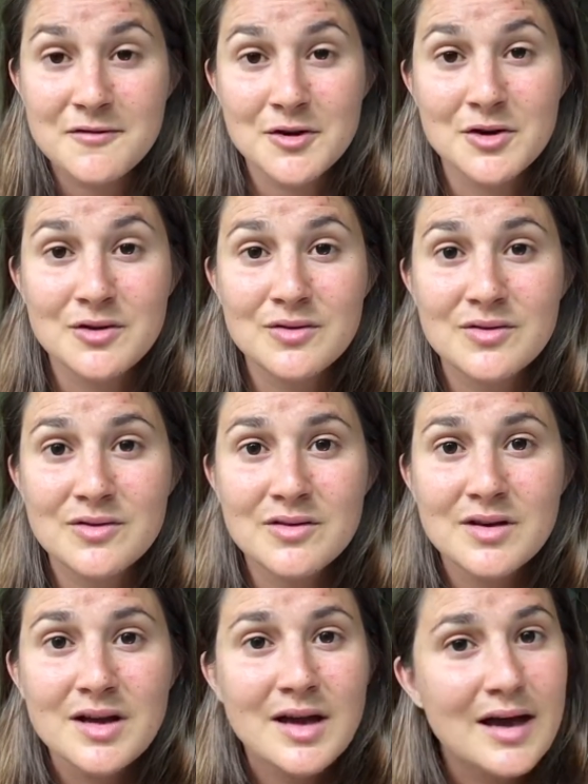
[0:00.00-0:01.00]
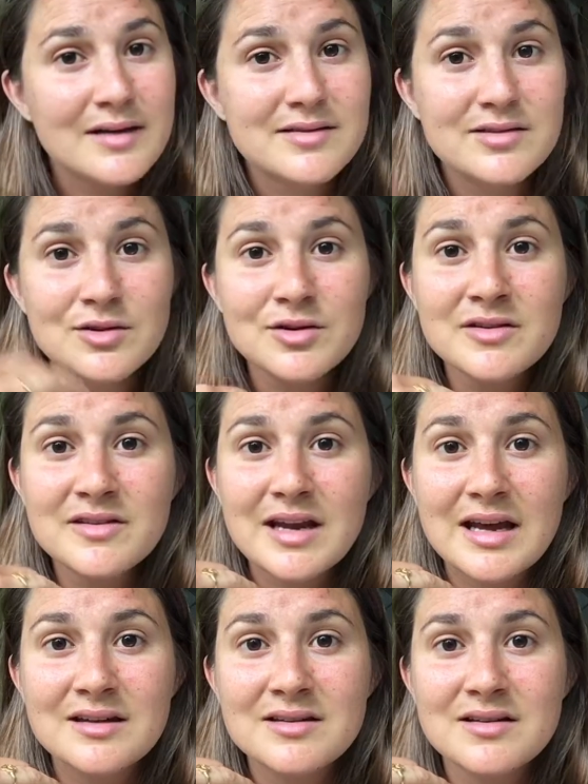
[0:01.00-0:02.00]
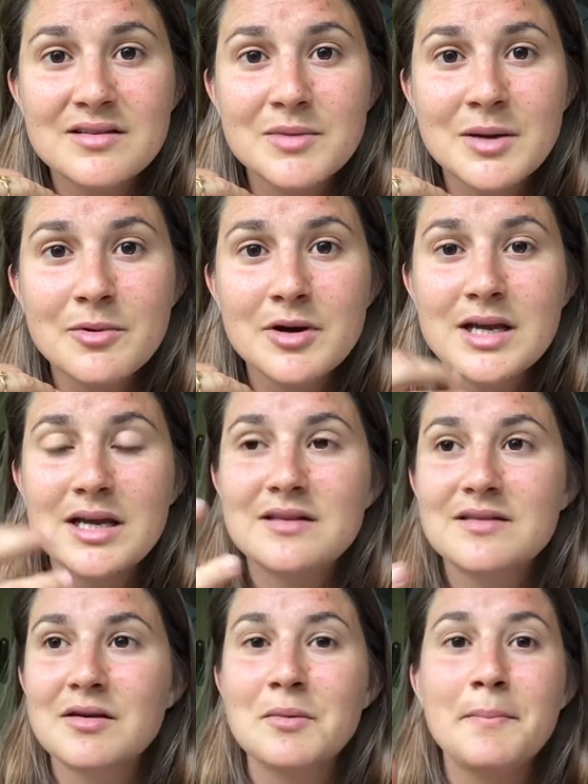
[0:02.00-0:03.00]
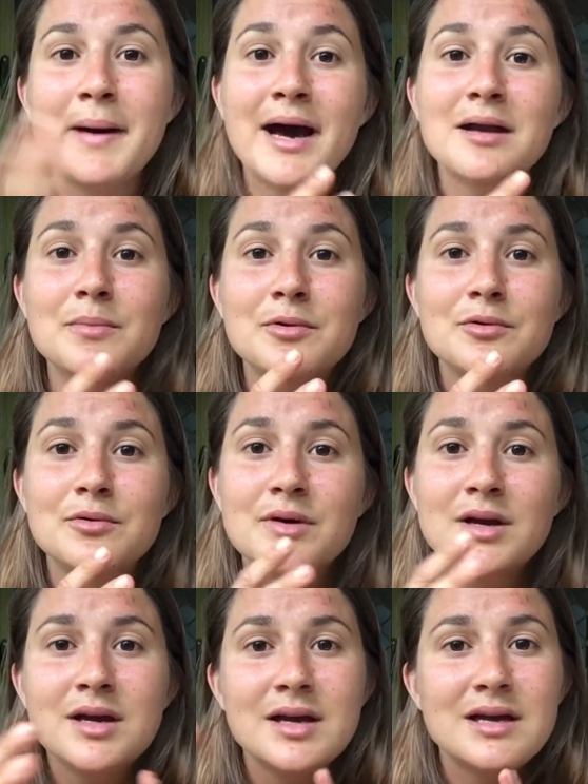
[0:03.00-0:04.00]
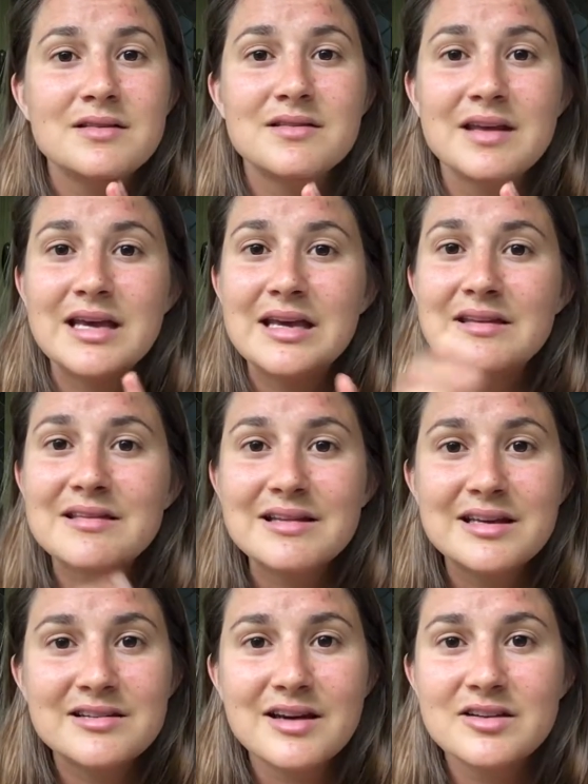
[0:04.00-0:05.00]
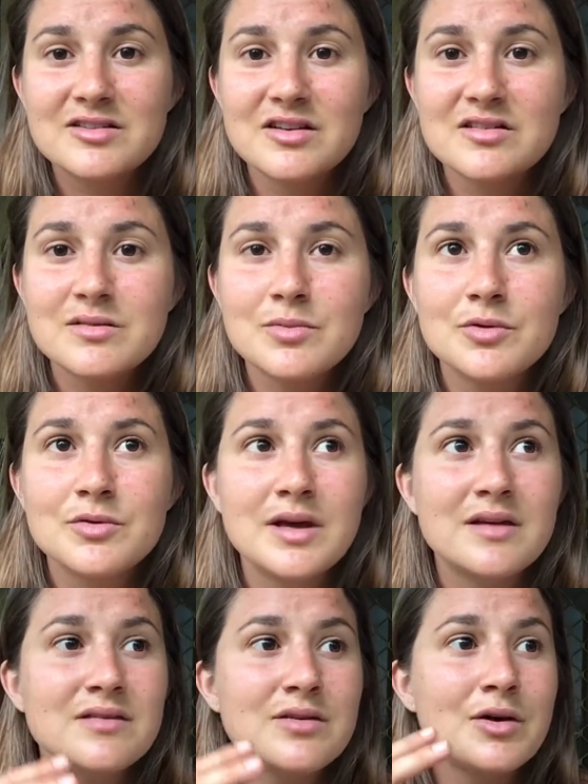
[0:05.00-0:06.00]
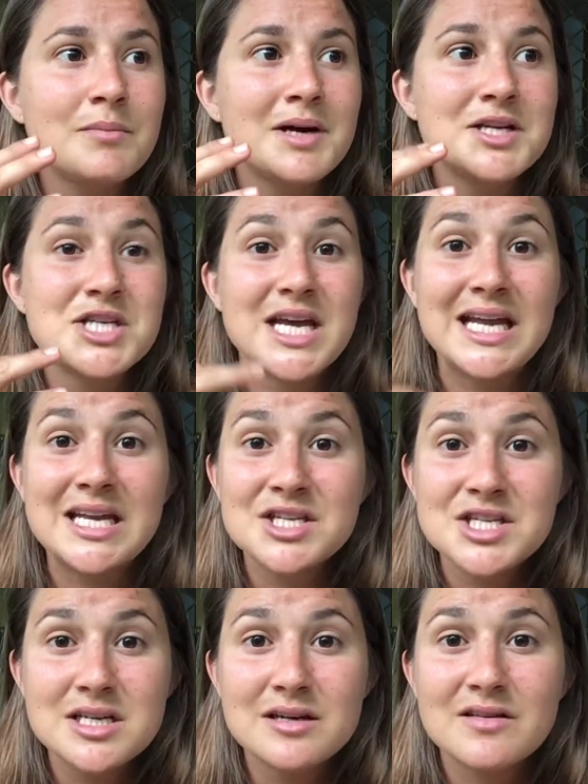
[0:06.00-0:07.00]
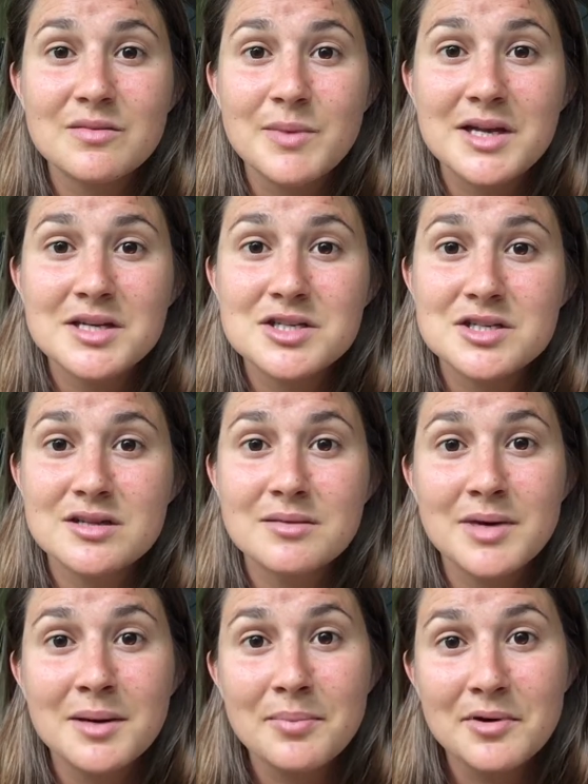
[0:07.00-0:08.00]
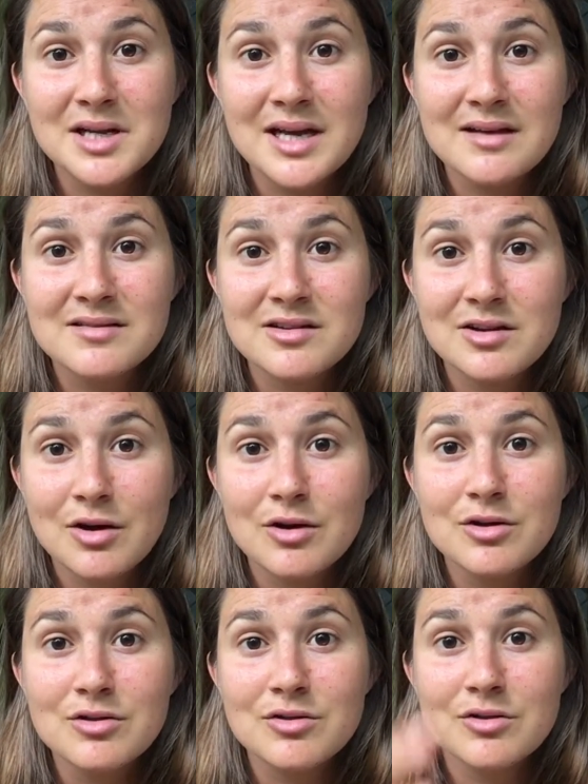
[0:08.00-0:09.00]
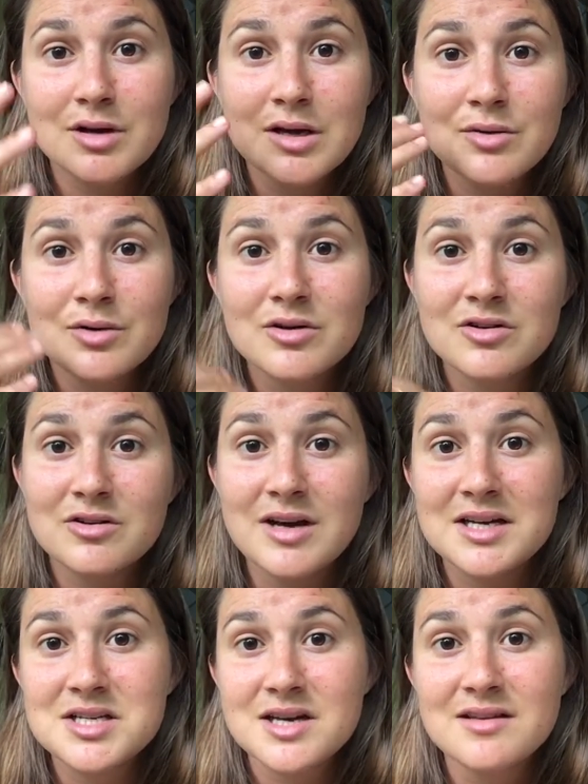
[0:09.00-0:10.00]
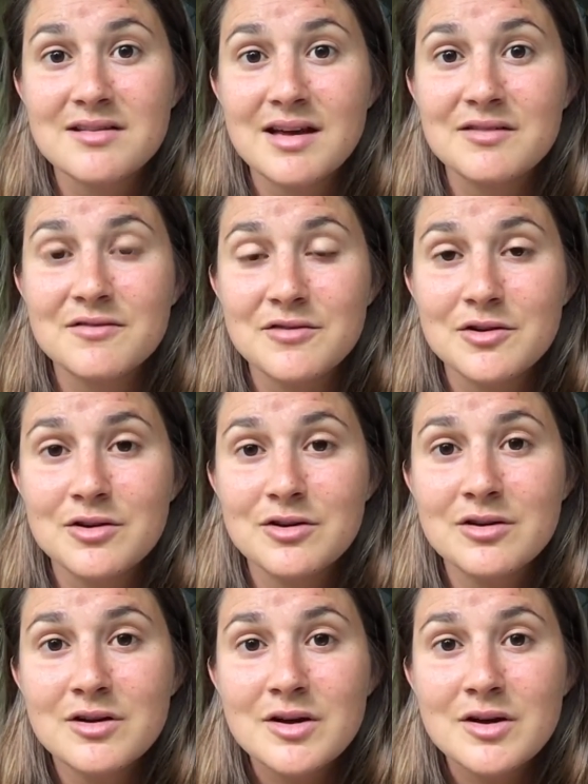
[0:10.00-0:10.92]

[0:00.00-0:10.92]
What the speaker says: foods. As soon as it enters my body, it's compatible. It's easily digestible. There's not much energy expenditure that my body has to go through in order to digest that food.